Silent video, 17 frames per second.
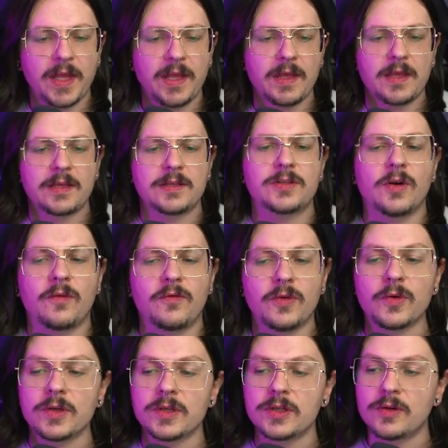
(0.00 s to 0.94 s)
So if you
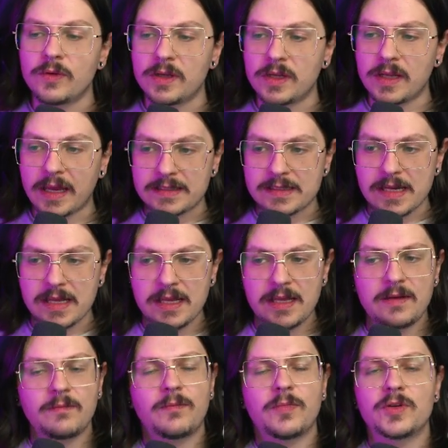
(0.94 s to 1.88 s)
can do it in
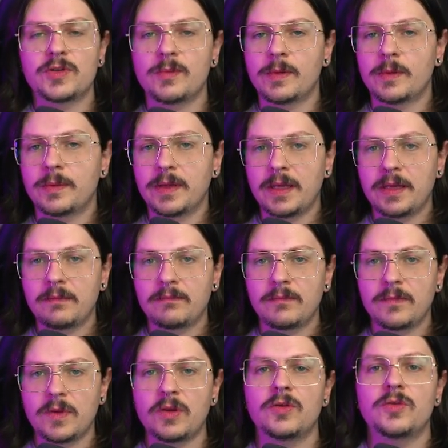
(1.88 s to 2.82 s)
XD, presumably
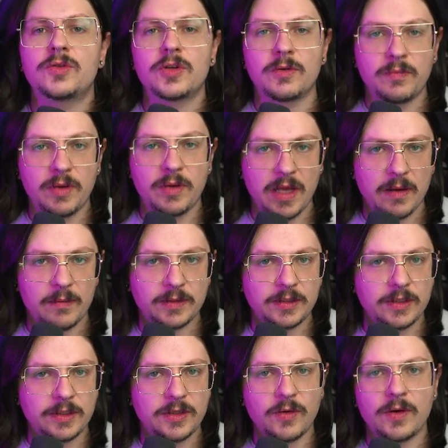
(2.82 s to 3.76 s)
you should be able to
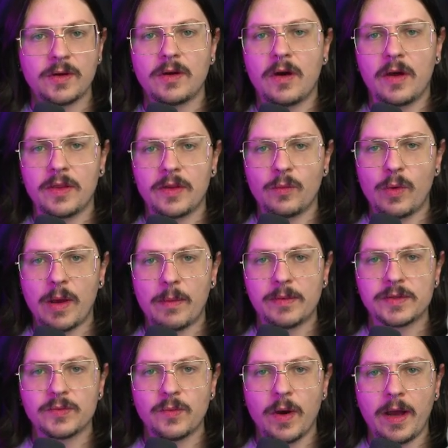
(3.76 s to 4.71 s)
do it on the web
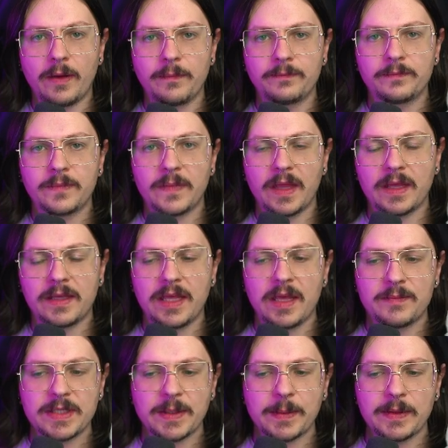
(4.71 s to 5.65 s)
as well. They
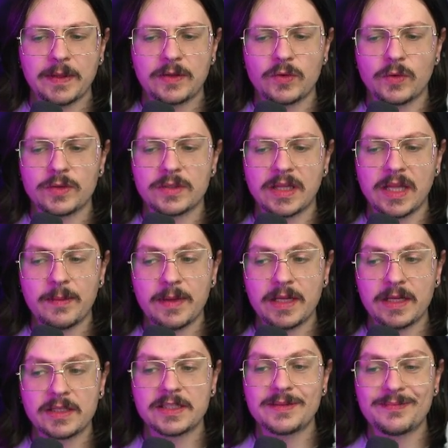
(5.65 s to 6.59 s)
keep some of the tools
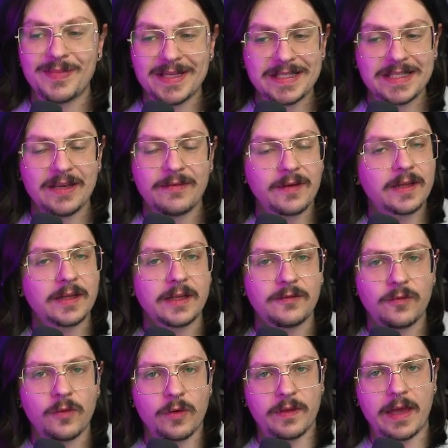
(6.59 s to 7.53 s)
limited specifically
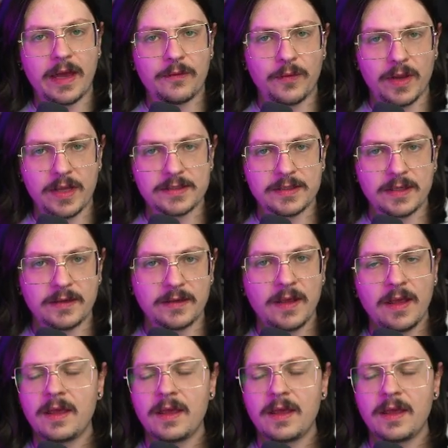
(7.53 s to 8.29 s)
for that reason.